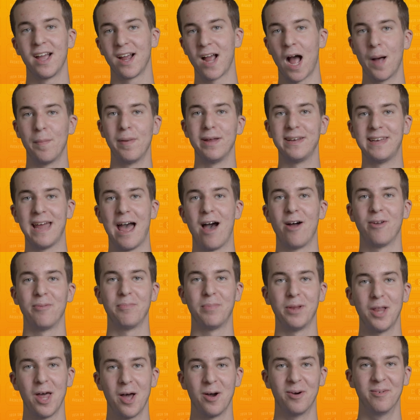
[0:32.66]
Comment down
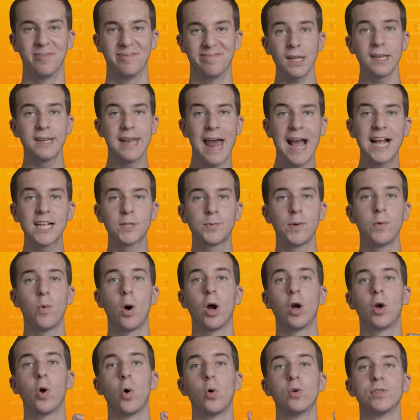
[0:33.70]
below. Next, we
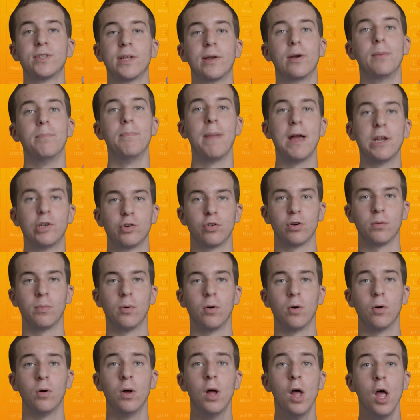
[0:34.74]
want goals that are measurable,